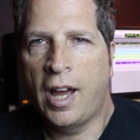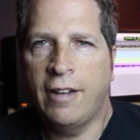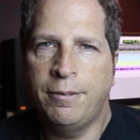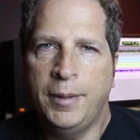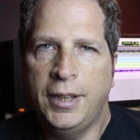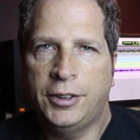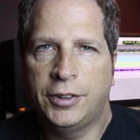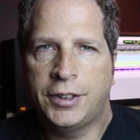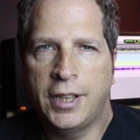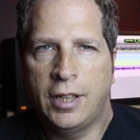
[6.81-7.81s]
I've been
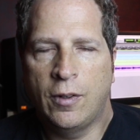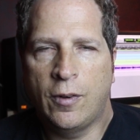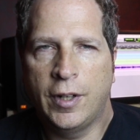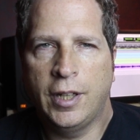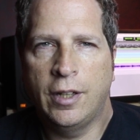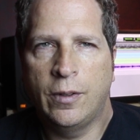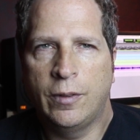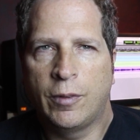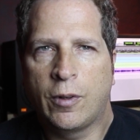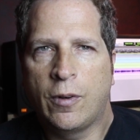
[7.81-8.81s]
interested in audio
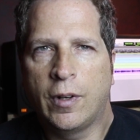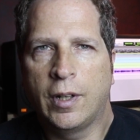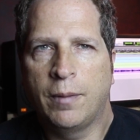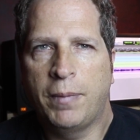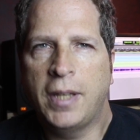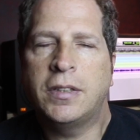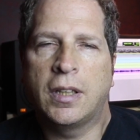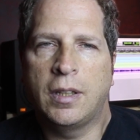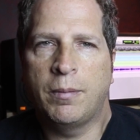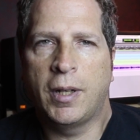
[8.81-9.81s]
and recording
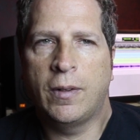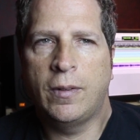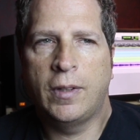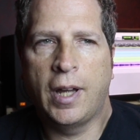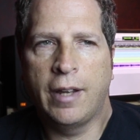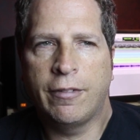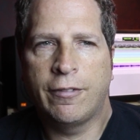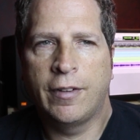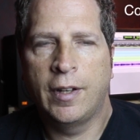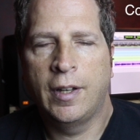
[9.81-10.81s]
basically my whole life.
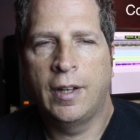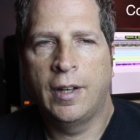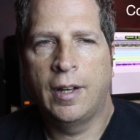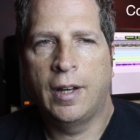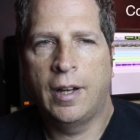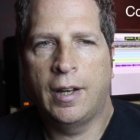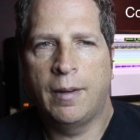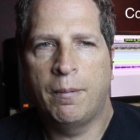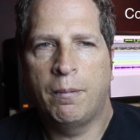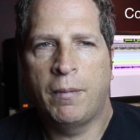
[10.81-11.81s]

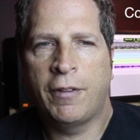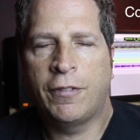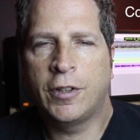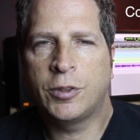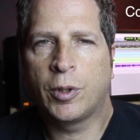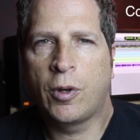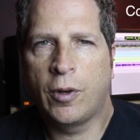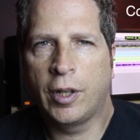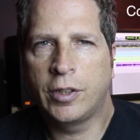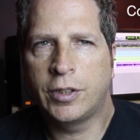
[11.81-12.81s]
My first
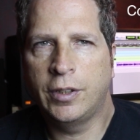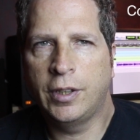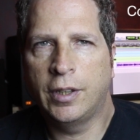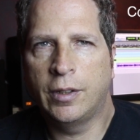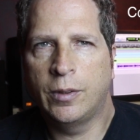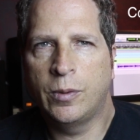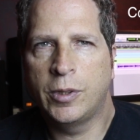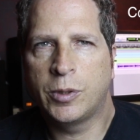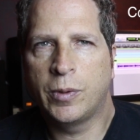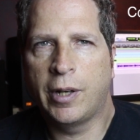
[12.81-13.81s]
recording studio
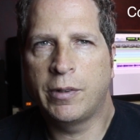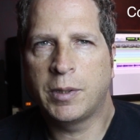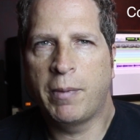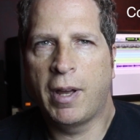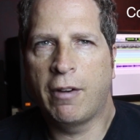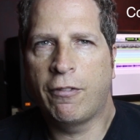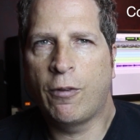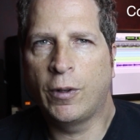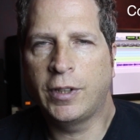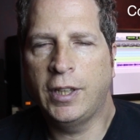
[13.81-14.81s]
was when I was about
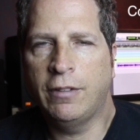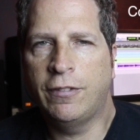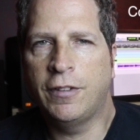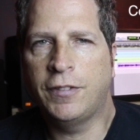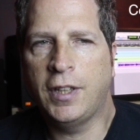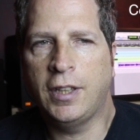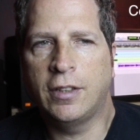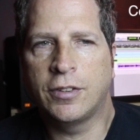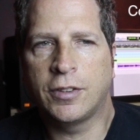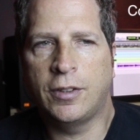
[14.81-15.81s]
14, 15
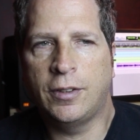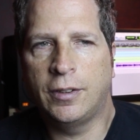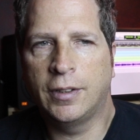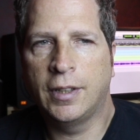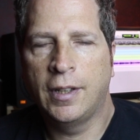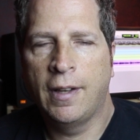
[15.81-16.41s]
years old.